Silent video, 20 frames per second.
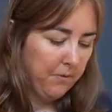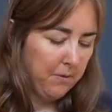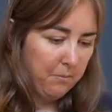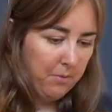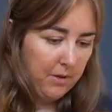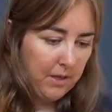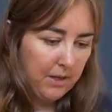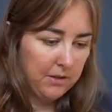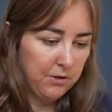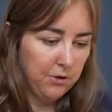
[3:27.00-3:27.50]

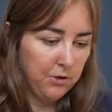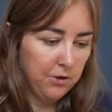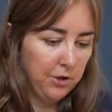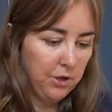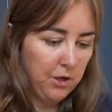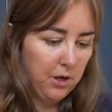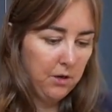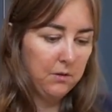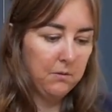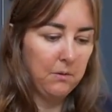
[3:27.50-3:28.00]
but that's good to
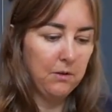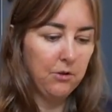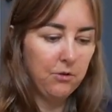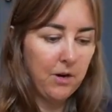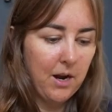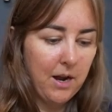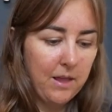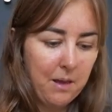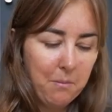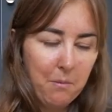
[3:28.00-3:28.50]
know, so I'll
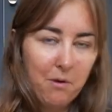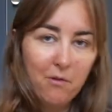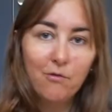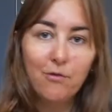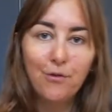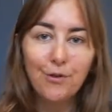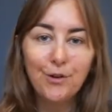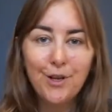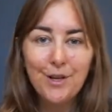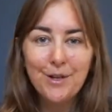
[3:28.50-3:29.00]
try them on
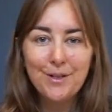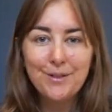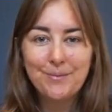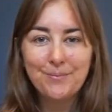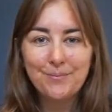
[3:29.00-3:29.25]
for you.